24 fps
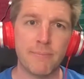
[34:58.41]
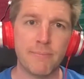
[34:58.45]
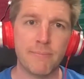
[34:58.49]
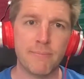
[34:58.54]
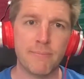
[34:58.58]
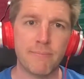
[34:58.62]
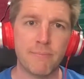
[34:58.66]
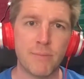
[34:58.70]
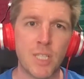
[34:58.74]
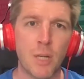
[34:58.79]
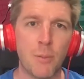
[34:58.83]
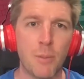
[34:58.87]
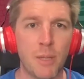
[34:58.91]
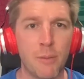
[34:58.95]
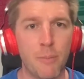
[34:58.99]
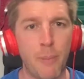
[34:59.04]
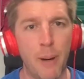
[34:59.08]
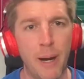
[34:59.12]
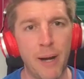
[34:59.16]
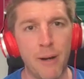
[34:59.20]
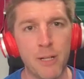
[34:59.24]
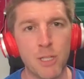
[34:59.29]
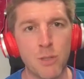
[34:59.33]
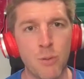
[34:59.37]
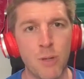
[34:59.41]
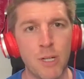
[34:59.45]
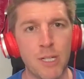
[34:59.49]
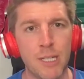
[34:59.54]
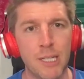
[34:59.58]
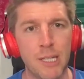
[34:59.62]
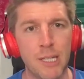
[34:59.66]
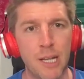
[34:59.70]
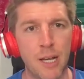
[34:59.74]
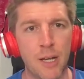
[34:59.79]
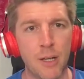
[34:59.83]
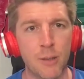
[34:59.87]
So the barrier is really
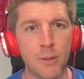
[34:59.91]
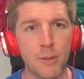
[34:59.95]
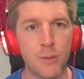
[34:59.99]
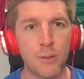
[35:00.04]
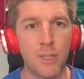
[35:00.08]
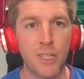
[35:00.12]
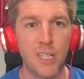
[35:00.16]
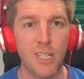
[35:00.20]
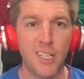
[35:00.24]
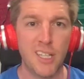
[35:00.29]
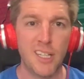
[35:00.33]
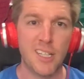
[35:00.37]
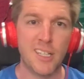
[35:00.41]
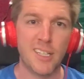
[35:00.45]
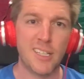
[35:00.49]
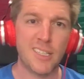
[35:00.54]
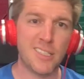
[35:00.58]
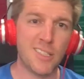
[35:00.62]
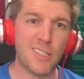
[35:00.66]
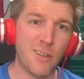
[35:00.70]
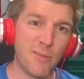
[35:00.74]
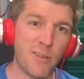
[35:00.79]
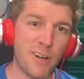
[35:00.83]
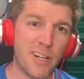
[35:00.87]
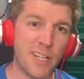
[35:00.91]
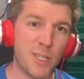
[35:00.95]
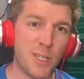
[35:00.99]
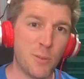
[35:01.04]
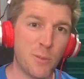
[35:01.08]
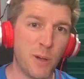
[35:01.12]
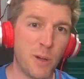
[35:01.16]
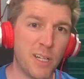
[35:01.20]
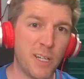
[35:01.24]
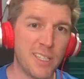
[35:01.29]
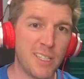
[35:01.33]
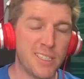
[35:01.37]
low. There's not
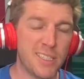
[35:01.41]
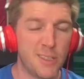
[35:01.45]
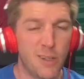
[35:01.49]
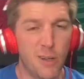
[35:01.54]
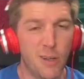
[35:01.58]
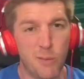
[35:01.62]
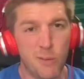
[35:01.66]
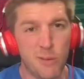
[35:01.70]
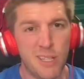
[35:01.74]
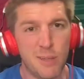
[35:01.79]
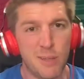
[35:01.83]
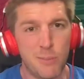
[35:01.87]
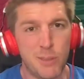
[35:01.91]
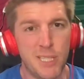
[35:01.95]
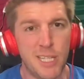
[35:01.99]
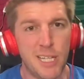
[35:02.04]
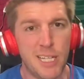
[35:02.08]
that particularly